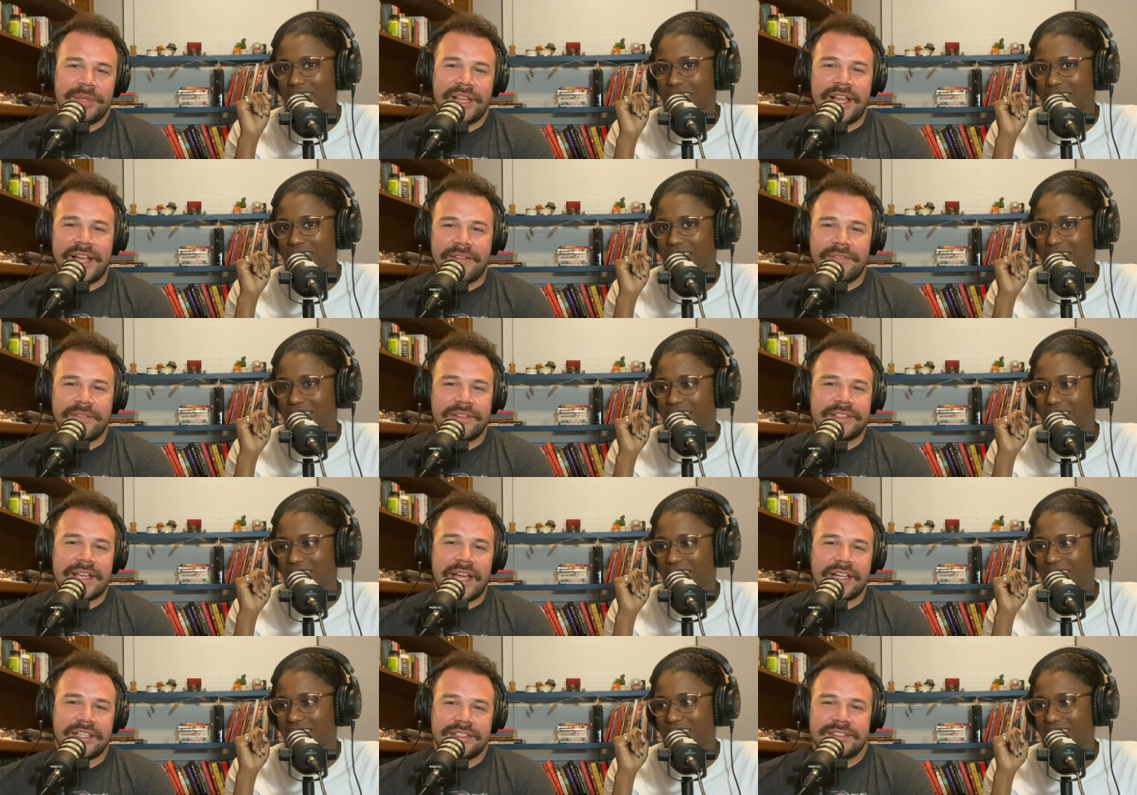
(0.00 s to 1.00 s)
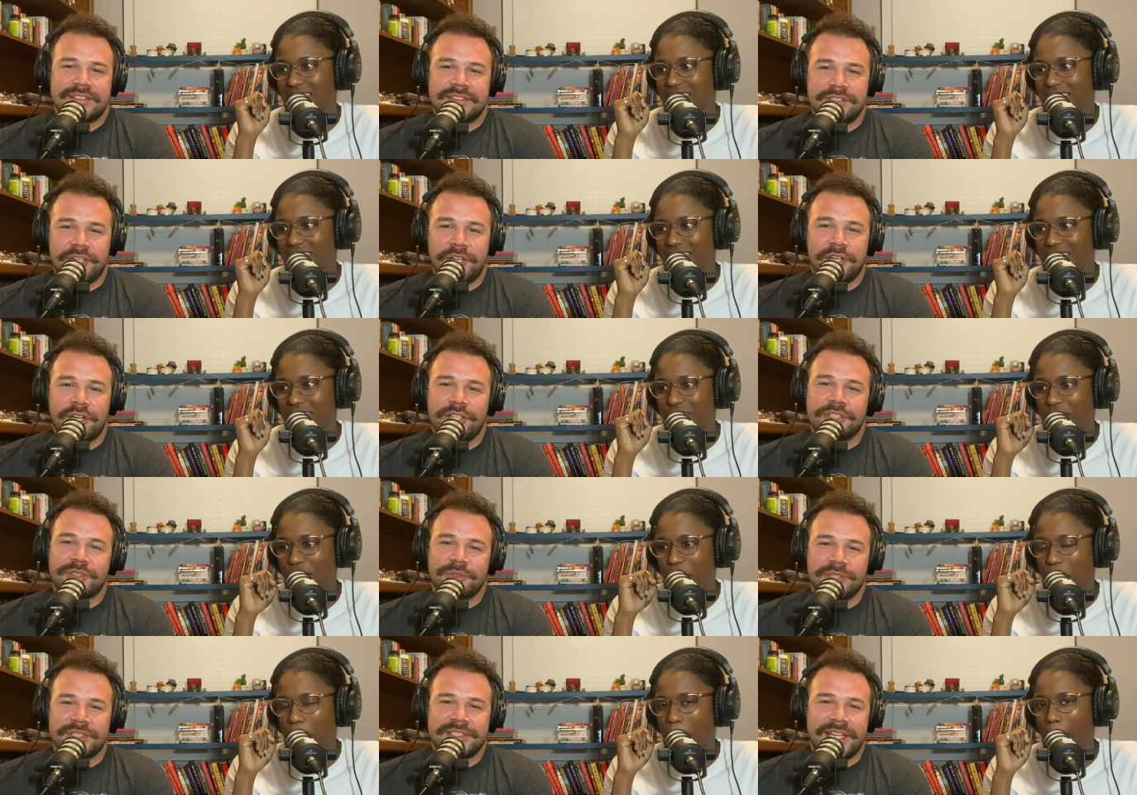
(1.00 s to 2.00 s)
Speaker 1: like, tag us, nerd
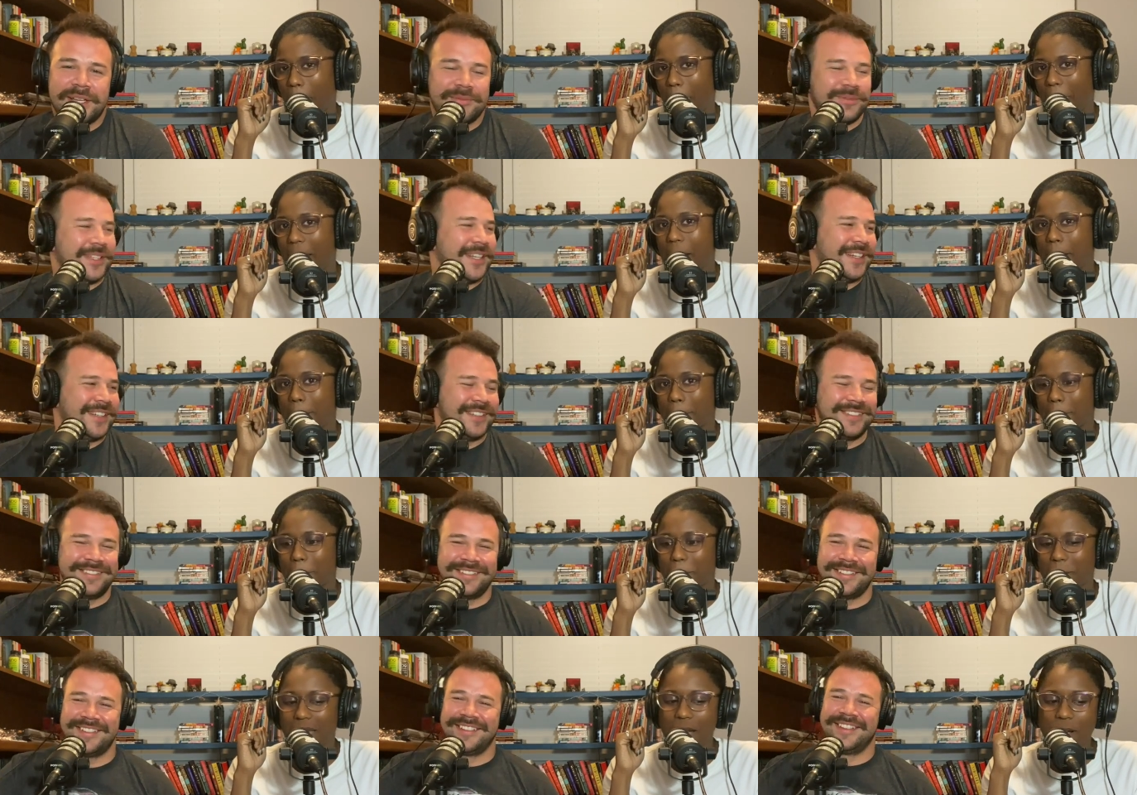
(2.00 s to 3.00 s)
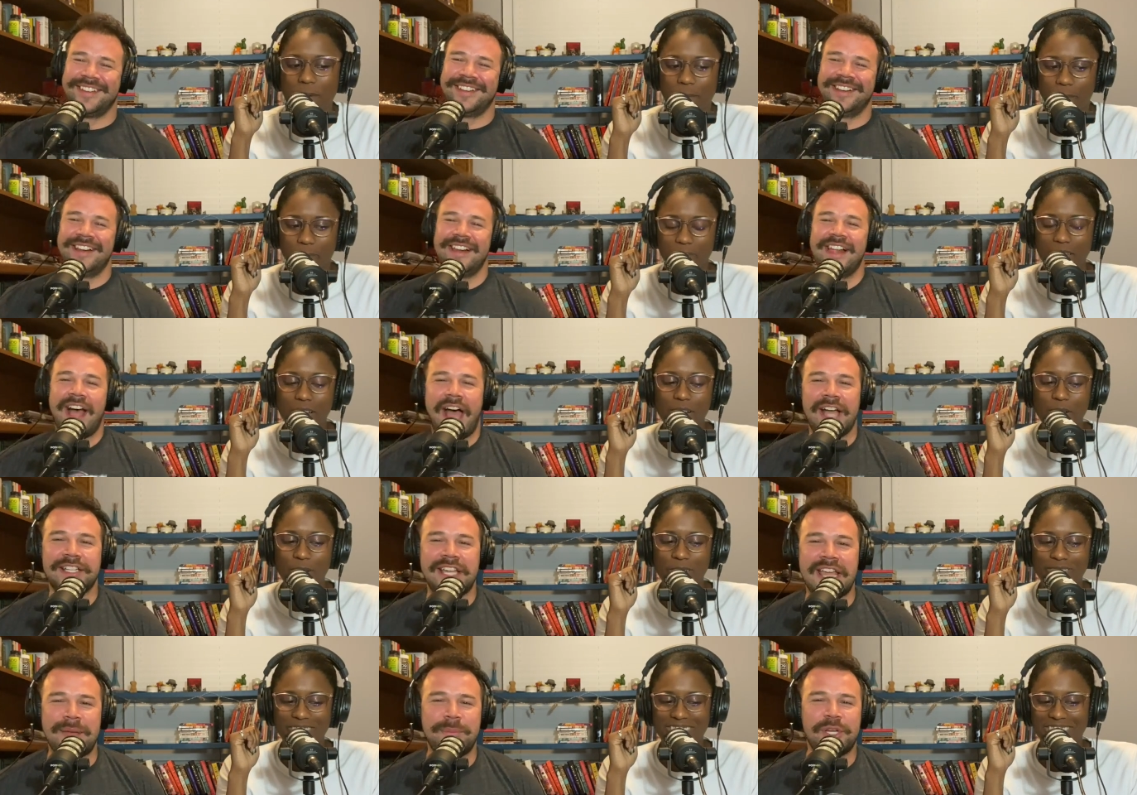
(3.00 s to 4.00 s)
underscore escape. Yeah. Yeah.
Speaker 2: Uh,
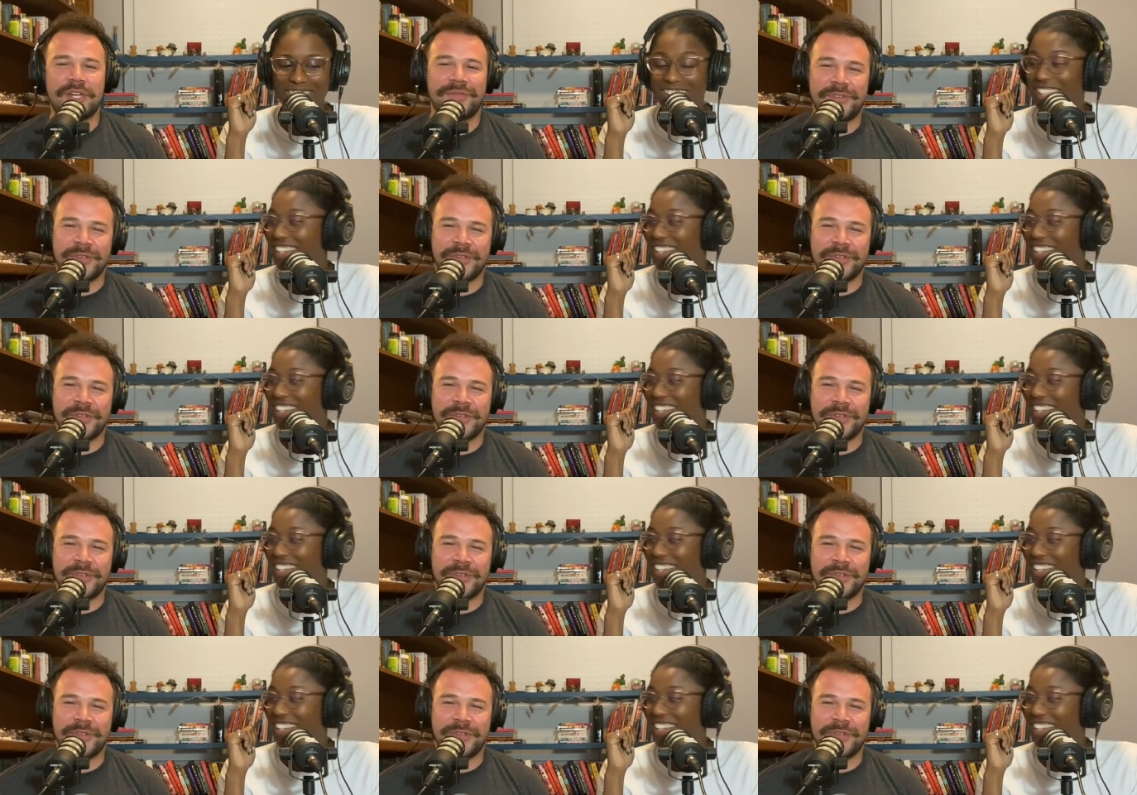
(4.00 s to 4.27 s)
I came here for